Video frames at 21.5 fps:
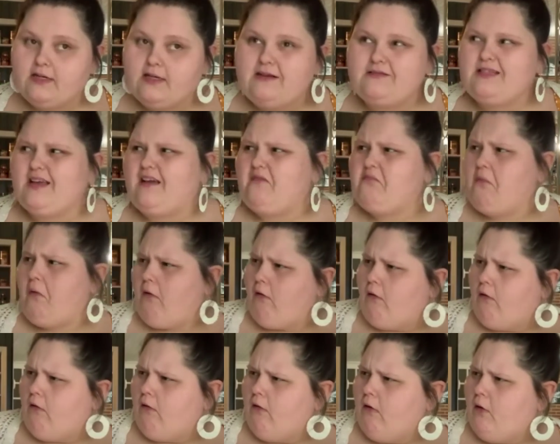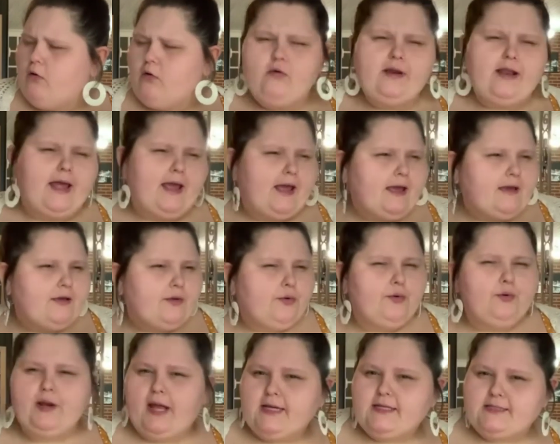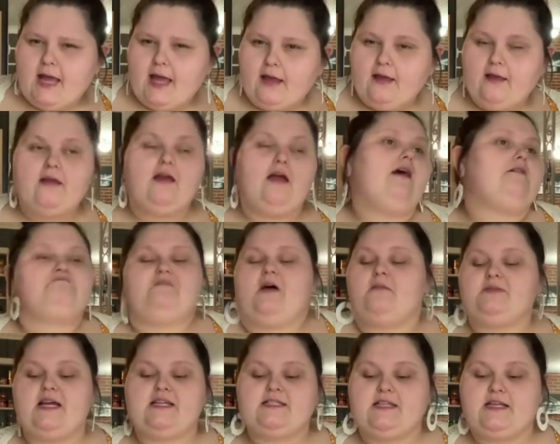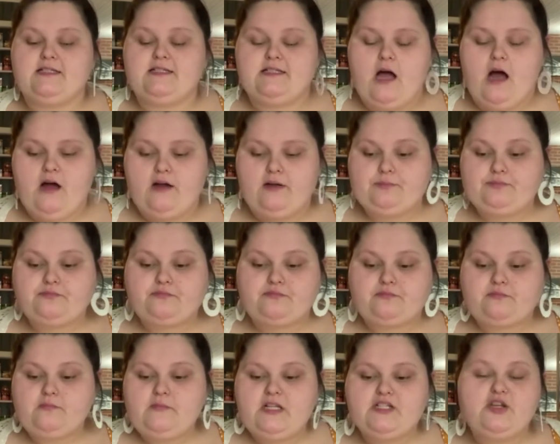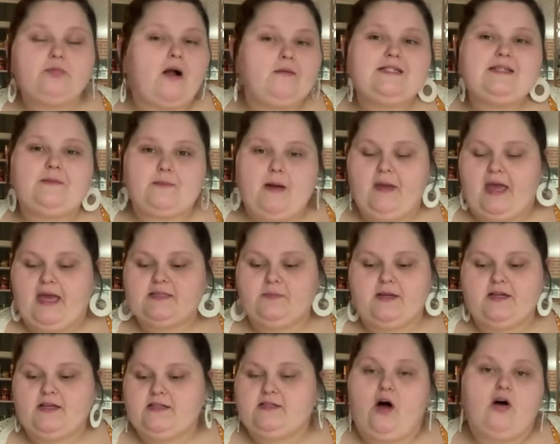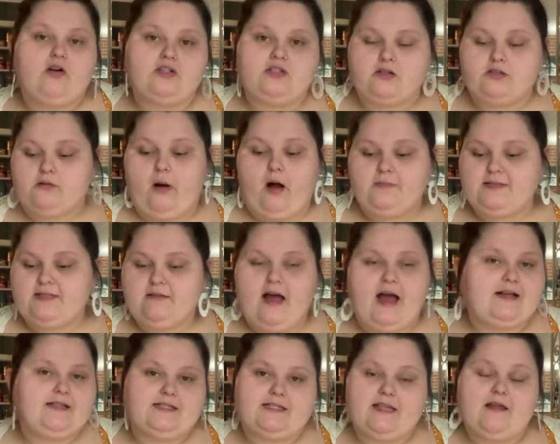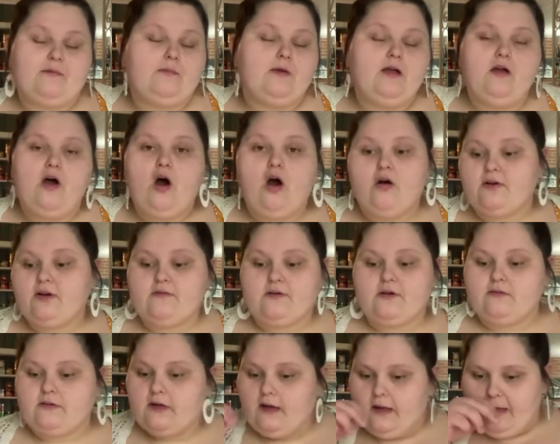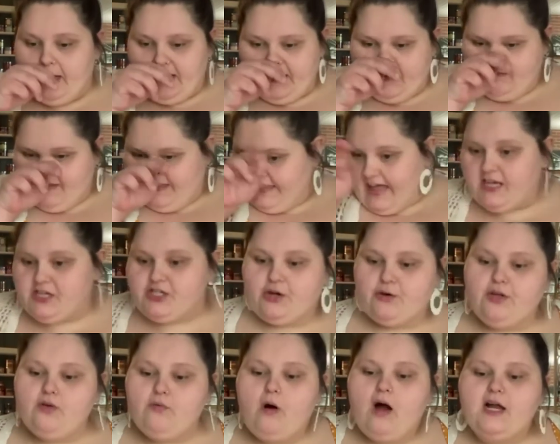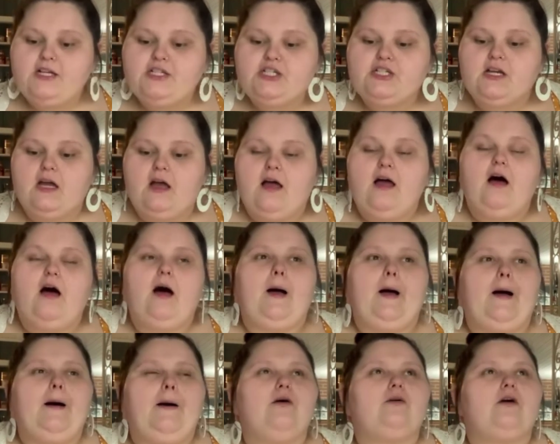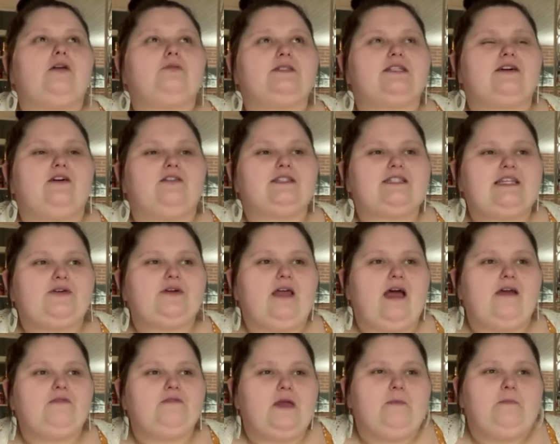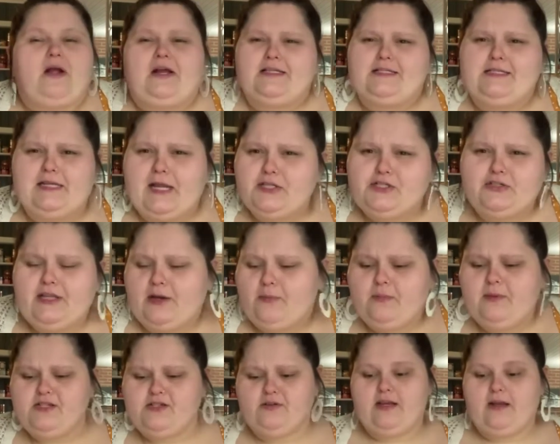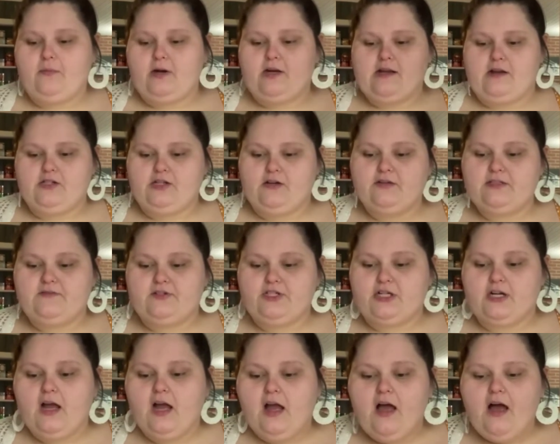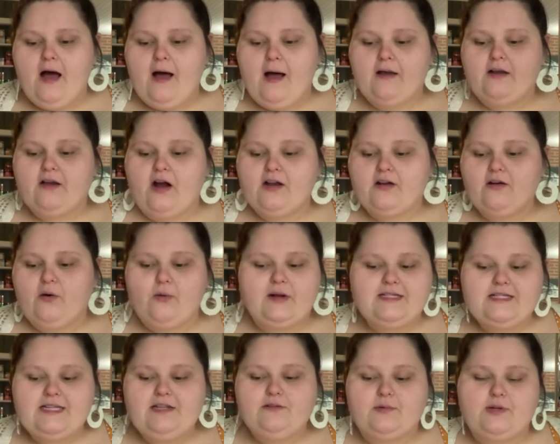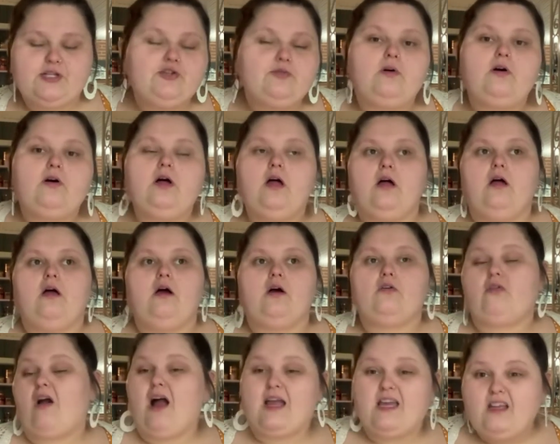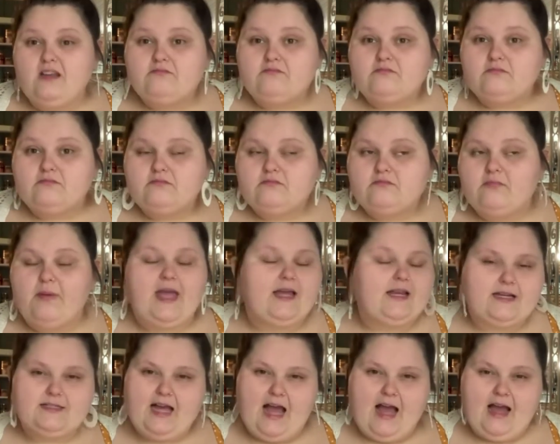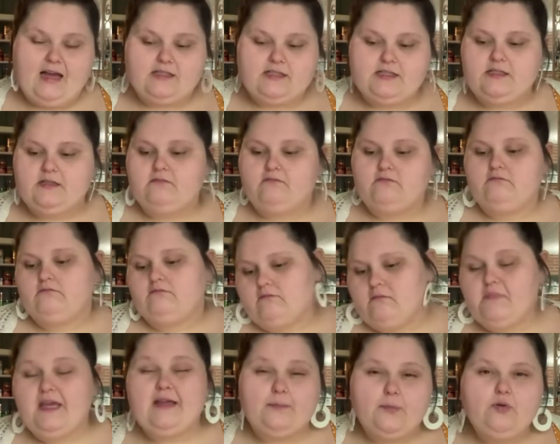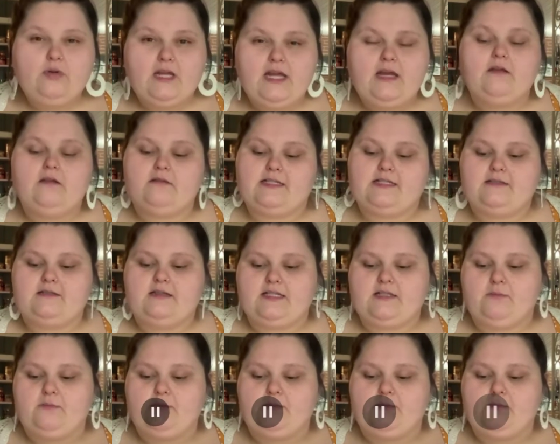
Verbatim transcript: And I was like, who the heck? Who the heck is that? obsessed since. Um, so probably something by Banks because all her songs are bops. I've listened to them over and over and over. Um, last show you watched, oh, what's it called? Secret Life of the American Teenager. Like, what am I doing? I'm running out of shows for sure. Got a quarantine ritual, crying, panic attacks, being moody. That's that's about.